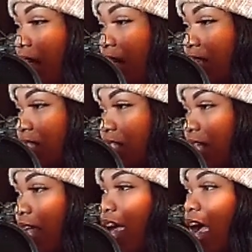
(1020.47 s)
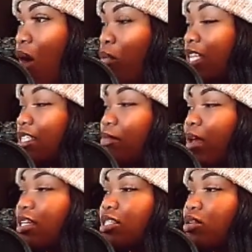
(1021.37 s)
I mm-hmm. just mm. I wanted to
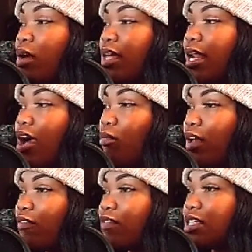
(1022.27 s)
make sure that I went for